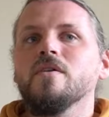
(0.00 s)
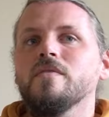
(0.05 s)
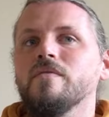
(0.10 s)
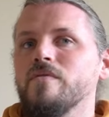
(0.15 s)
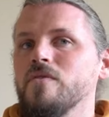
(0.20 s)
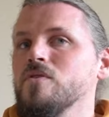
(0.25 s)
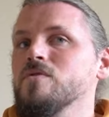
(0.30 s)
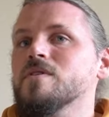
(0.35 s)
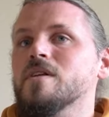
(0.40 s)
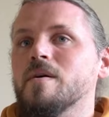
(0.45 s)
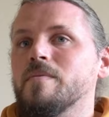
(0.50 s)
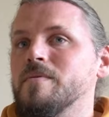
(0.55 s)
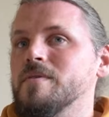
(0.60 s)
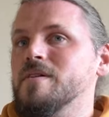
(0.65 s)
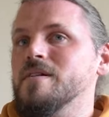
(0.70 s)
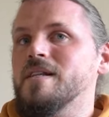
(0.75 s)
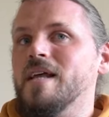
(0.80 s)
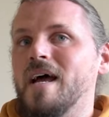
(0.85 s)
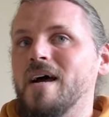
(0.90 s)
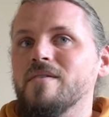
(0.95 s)
The views up
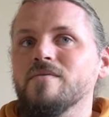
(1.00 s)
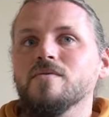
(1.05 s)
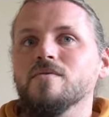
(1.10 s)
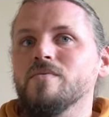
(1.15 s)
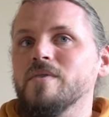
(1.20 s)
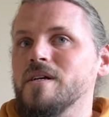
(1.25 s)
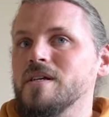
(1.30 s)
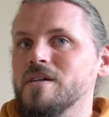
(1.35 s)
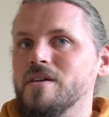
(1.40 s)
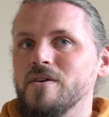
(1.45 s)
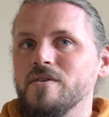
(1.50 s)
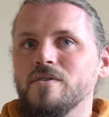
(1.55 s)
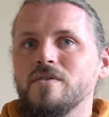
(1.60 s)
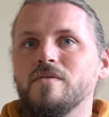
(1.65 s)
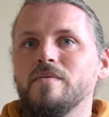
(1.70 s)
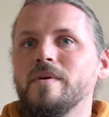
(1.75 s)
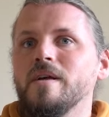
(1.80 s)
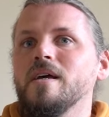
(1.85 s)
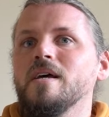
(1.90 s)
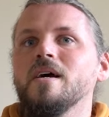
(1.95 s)
and down the west coast
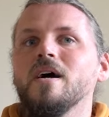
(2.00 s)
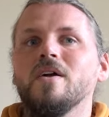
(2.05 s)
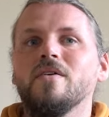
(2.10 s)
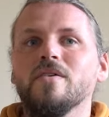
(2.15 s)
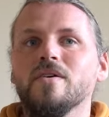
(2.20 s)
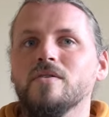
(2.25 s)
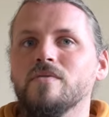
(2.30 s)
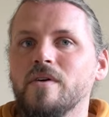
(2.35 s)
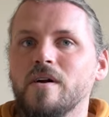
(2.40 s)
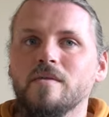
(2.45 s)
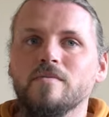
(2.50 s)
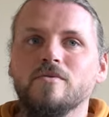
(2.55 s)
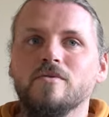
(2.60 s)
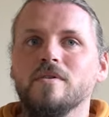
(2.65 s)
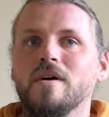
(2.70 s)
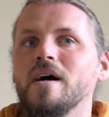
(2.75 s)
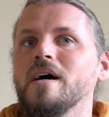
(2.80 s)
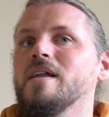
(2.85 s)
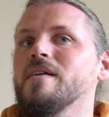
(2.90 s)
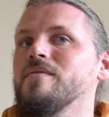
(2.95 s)
from here are
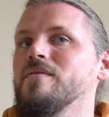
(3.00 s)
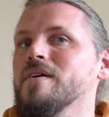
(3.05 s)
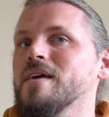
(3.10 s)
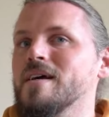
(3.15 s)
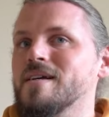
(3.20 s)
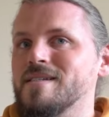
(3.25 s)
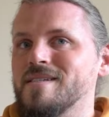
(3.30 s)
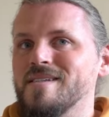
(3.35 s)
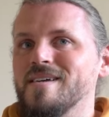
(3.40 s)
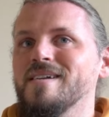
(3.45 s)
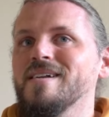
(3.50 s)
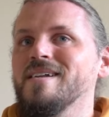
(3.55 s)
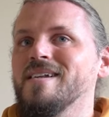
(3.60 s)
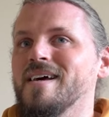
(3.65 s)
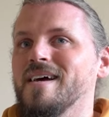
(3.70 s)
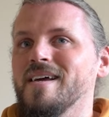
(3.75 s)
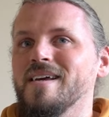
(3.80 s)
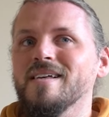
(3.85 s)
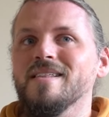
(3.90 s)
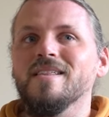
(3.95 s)
incredible, and if you get a sunny
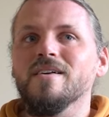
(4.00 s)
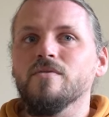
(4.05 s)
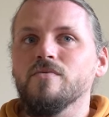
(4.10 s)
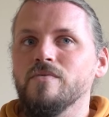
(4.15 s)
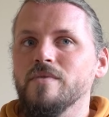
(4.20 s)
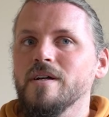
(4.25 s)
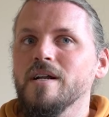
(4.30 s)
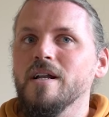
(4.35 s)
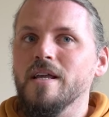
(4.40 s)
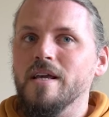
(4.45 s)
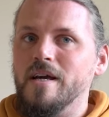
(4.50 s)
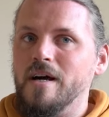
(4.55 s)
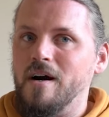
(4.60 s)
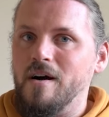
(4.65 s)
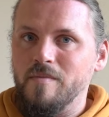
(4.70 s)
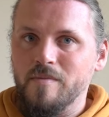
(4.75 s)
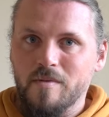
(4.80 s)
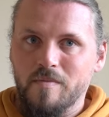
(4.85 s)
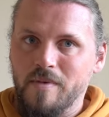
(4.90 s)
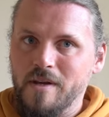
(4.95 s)
day, they really
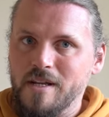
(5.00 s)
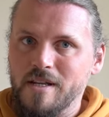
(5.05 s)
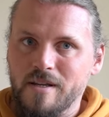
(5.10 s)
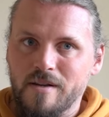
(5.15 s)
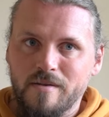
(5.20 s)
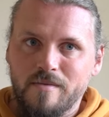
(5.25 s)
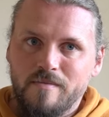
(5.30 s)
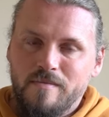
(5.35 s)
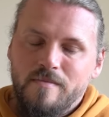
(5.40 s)
can't be beaten.